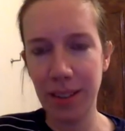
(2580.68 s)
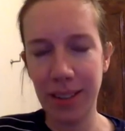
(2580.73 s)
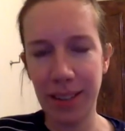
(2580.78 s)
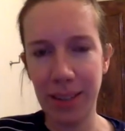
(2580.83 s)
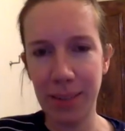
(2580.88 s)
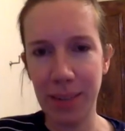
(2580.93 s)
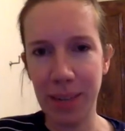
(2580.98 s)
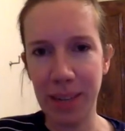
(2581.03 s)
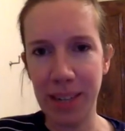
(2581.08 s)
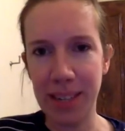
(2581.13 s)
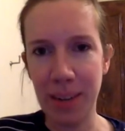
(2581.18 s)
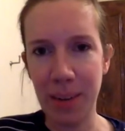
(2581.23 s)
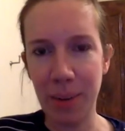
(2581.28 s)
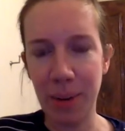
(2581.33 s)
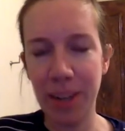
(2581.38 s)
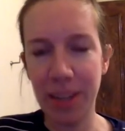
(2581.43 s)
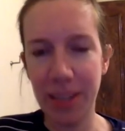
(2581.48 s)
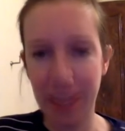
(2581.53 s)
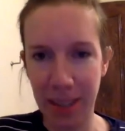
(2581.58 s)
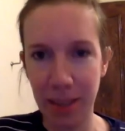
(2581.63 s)
I think I'm saying his
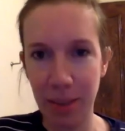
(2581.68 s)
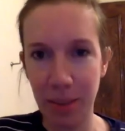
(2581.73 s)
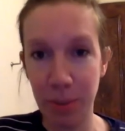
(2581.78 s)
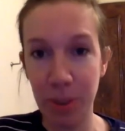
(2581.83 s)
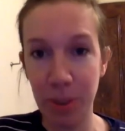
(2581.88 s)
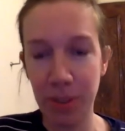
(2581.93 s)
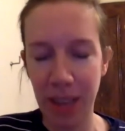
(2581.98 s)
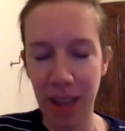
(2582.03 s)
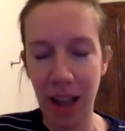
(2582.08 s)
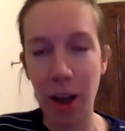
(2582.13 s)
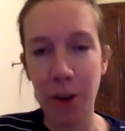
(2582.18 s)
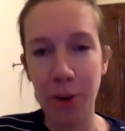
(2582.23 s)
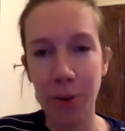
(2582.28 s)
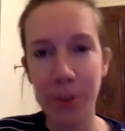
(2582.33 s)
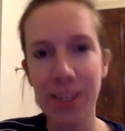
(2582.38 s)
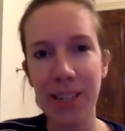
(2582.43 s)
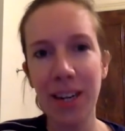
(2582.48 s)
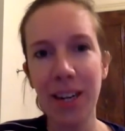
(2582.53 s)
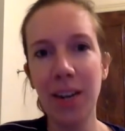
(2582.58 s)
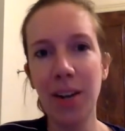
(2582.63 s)
name right, the, the, the
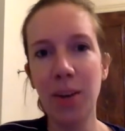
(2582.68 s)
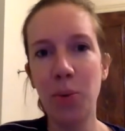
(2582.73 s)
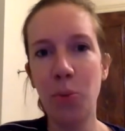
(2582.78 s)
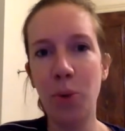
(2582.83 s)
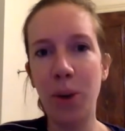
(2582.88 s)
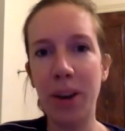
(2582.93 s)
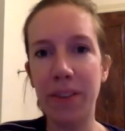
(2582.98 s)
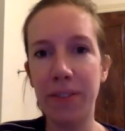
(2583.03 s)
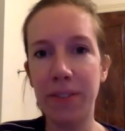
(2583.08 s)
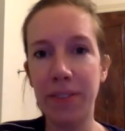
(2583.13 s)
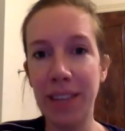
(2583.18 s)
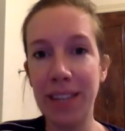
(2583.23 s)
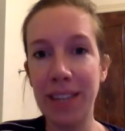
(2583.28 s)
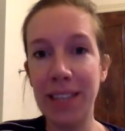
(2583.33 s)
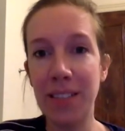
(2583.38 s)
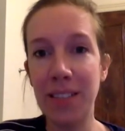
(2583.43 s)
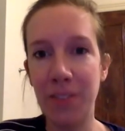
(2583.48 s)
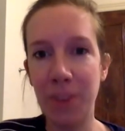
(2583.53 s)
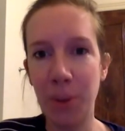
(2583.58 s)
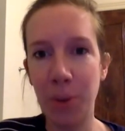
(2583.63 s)
host with
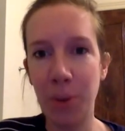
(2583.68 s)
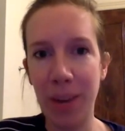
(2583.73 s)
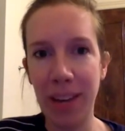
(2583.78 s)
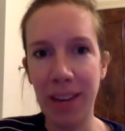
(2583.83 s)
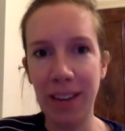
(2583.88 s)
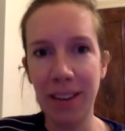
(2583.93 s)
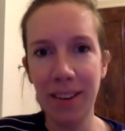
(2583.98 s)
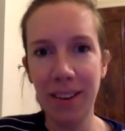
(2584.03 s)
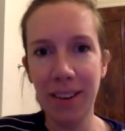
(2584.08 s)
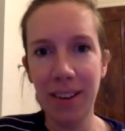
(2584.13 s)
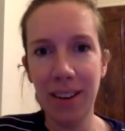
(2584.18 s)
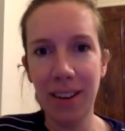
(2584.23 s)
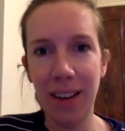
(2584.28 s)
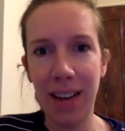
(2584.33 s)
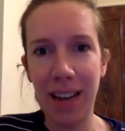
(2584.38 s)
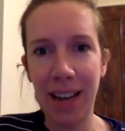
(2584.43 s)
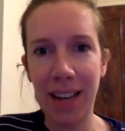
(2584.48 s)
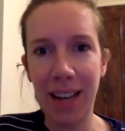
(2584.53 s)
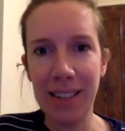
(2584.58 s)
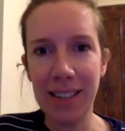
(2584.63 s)
the interviewee.
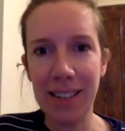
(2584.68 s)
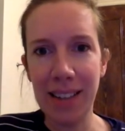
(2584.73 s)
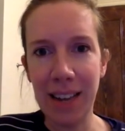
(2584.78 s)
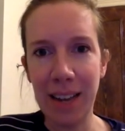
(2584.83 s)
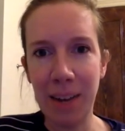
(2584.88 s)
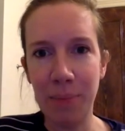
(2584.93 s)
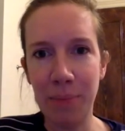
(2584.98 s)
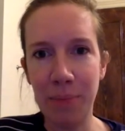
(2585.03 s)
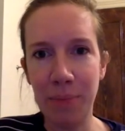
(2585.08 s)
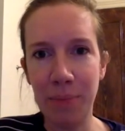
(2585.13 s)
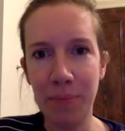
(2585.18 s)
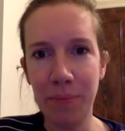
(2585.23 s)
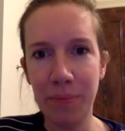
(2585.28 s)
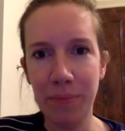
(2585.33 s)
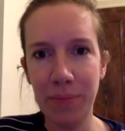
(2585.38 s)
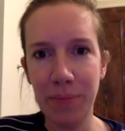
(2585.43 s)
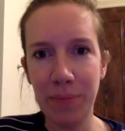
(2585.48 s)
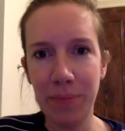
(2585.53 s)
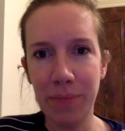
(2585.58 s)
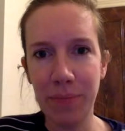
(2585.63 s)
And
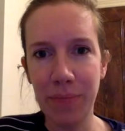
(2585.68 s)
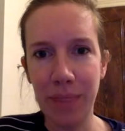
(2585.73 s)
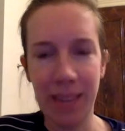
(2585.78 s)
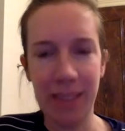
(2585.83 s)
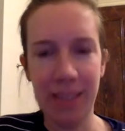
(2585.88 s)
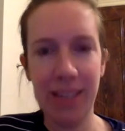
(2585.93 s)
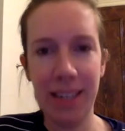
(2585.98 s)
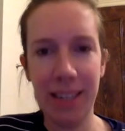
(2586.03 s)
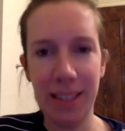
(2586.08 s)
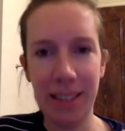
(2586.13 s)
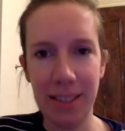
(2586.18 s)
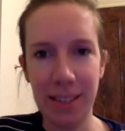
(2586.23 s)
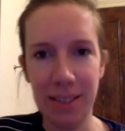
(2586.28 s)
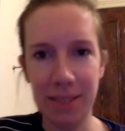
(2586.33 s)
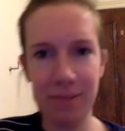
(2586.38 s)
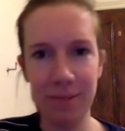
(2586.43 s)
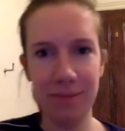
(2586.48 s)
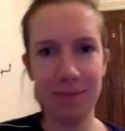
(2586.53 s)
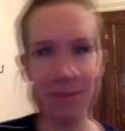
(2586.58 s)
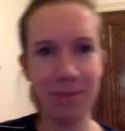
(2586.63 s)
um, yeah, take a
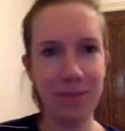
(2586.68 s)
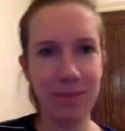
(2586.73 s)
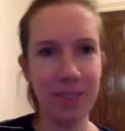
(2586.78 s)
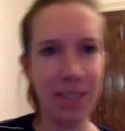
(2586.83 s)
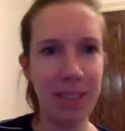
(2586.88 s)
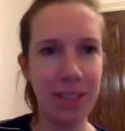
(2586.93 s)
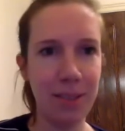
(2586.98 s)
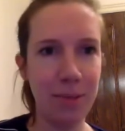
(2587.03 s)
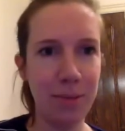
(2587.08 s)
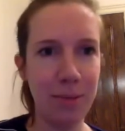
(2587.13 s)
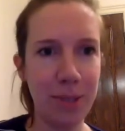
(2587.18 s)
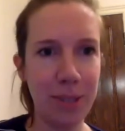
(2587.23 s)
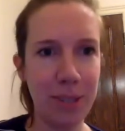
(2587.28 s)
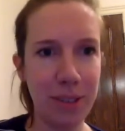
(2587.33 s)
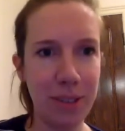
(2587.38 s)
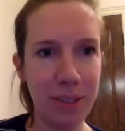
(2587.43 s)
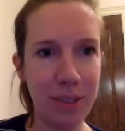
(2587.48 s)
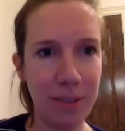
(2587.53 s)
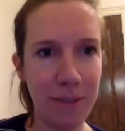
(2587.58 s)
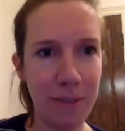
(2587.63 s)
listen. Here we
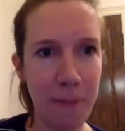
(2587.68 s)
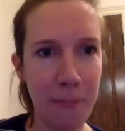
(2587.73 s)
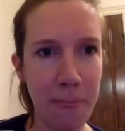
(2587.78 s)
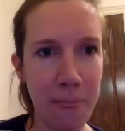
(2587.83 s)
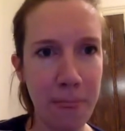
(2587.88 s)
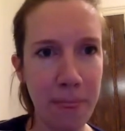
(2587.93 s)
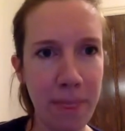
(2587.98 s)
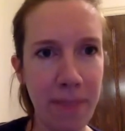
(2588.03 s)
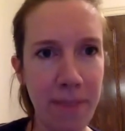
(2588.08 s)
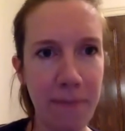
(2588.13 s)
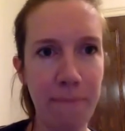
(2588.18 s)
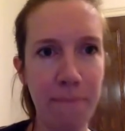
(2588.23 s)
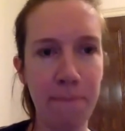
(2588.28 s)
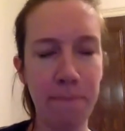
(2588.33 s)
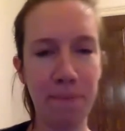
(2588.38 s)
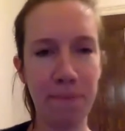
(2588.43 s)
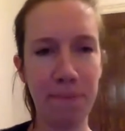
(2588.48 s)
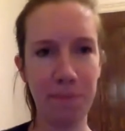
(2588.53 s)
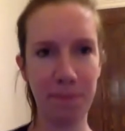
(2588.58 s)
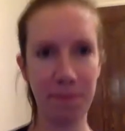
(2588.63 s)
go.
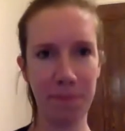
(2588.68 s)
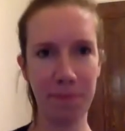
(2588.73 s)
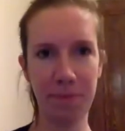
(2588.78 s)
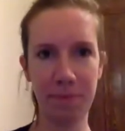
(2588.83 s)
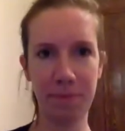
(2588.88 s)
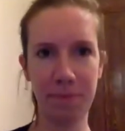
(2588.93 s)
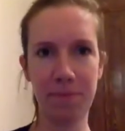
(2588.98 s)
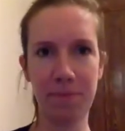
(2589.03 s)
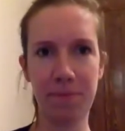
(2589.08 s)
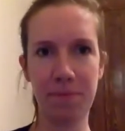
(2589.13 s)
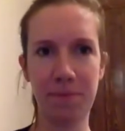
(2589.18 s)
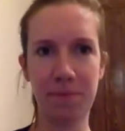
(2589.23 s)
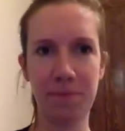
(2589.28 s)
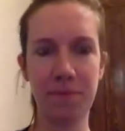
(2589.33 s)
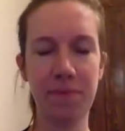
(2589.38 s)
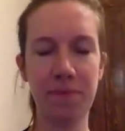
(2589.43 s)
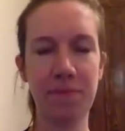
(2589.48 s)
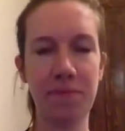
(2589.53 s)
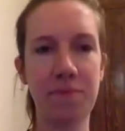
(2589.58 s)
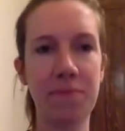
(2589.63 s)
Monica thought about